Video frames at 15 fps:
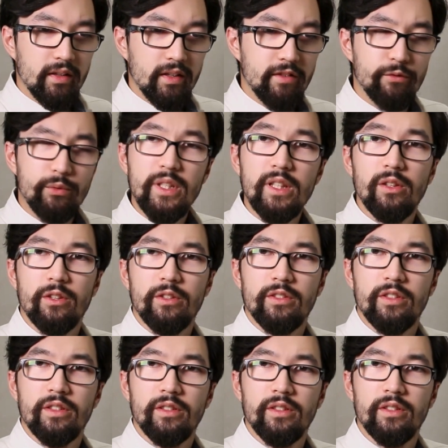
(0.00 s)
if we
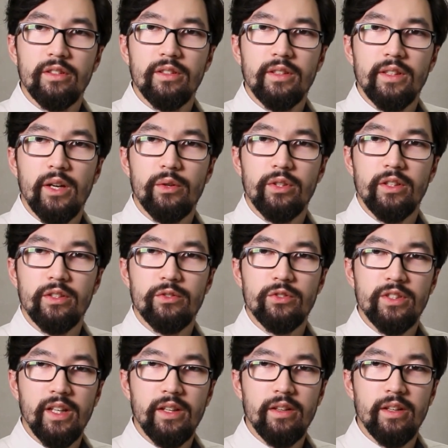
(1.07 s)
learned how to
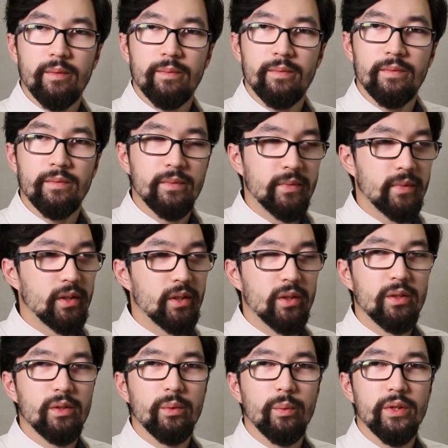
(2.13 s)
understand them,
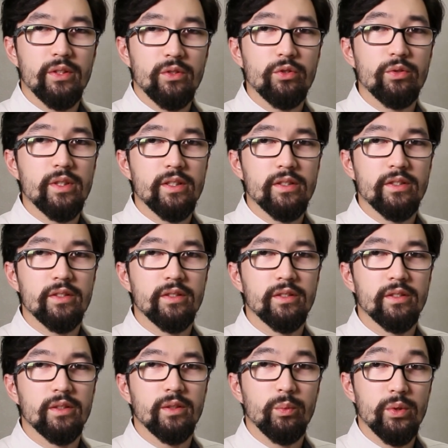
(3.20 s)
what the trees
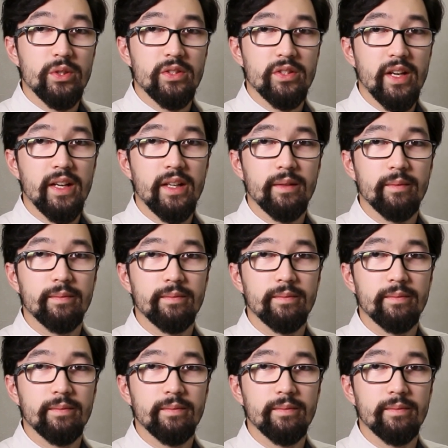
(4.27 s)
would say.